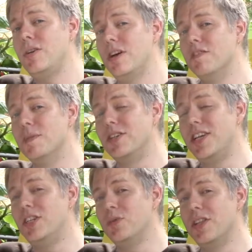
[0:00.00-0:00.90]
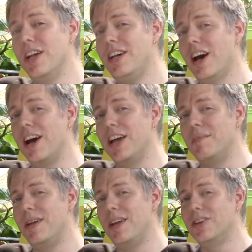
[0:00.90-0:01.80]
of Martinis with Nick. I'm
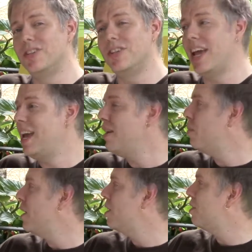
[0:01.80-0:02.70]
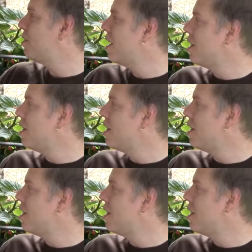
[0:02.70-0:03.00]
here today with